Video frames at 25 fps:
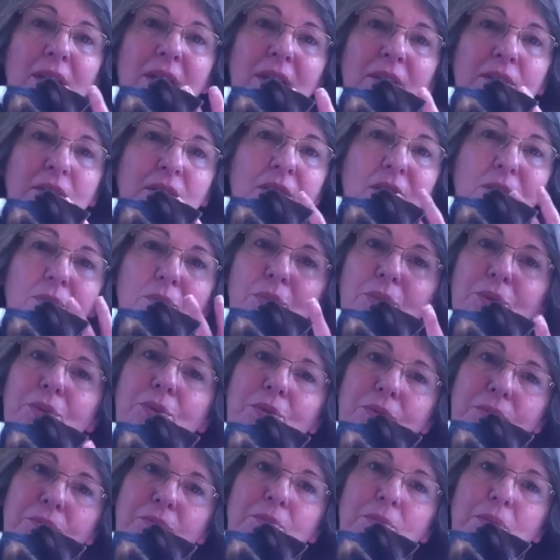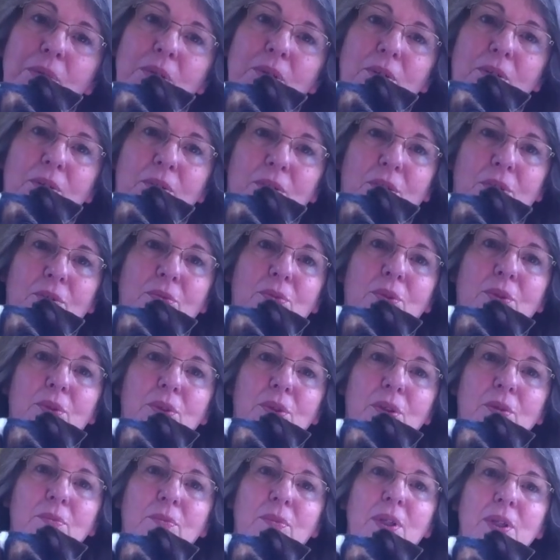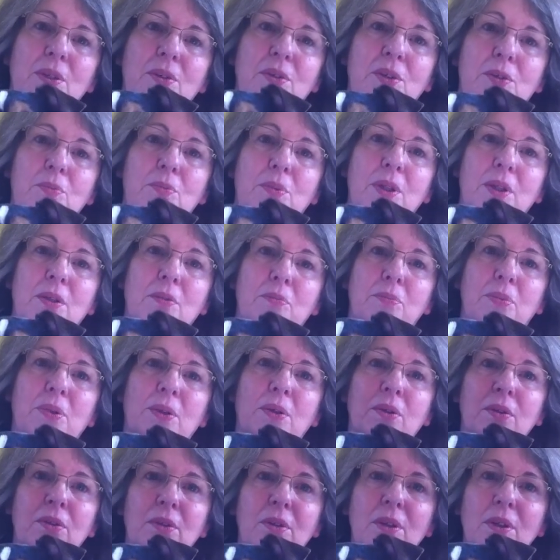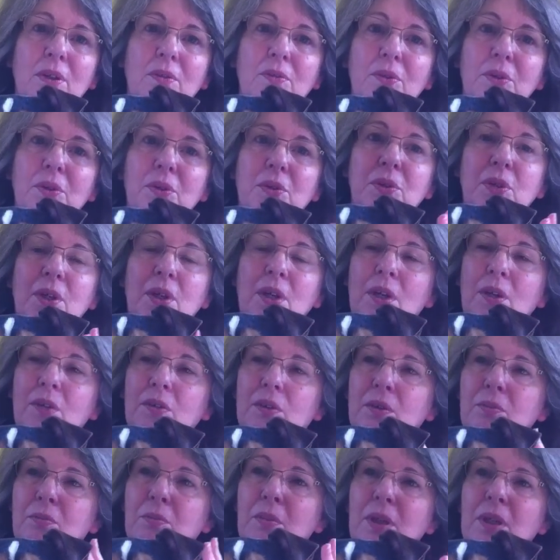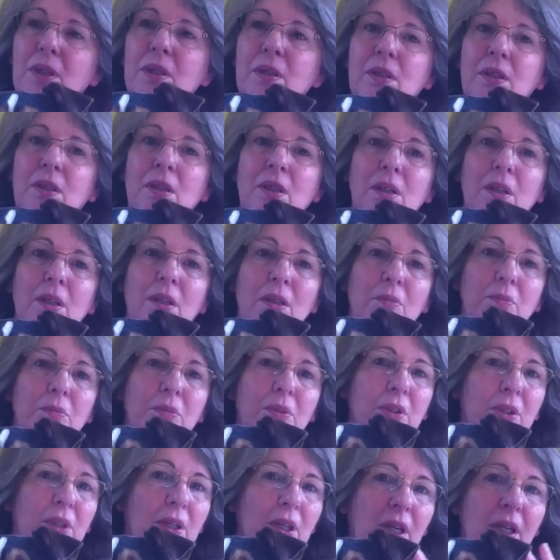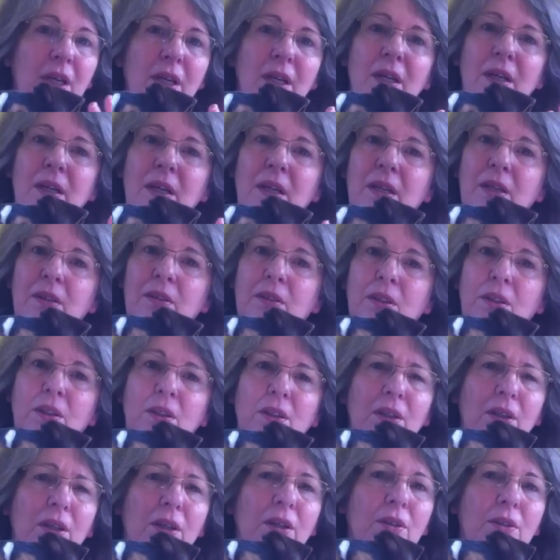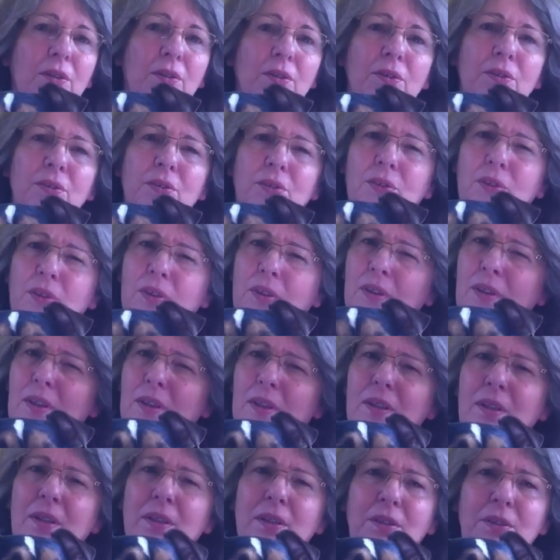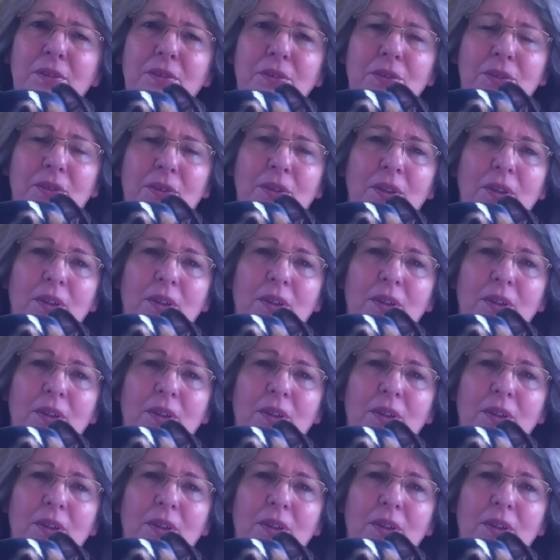It's an important part of what it meant to be a punk. It was the makeup, the hair, the clothes, the colours,